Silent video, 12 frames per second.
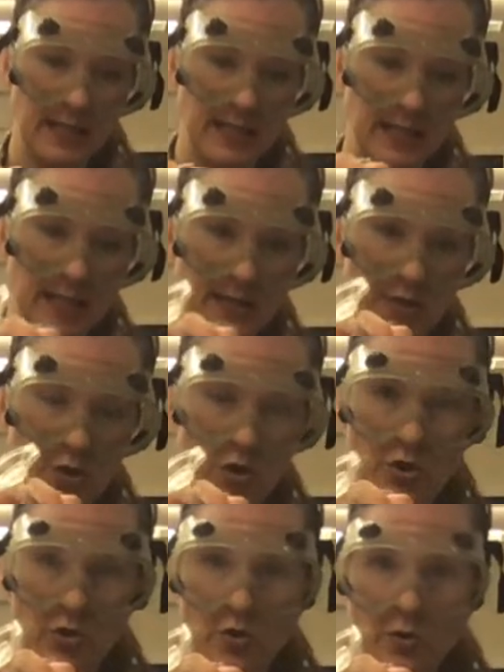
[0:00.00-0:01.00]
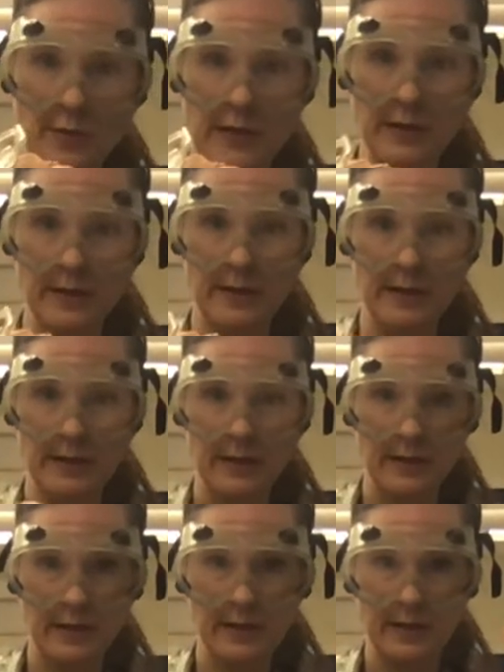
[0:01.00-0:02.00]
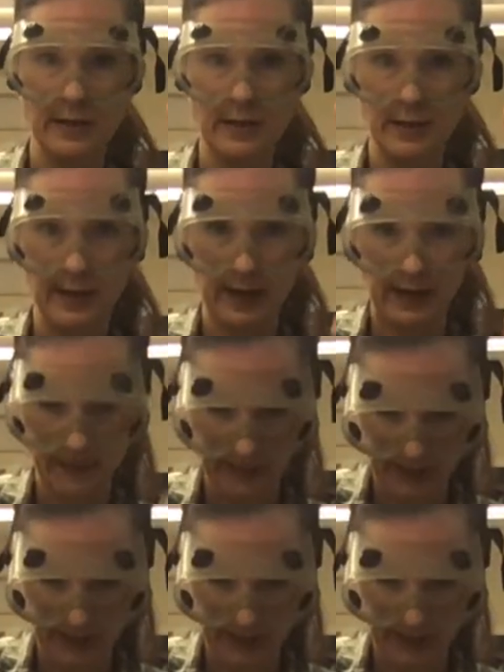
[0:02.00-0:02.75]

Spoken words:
test tube. Okay.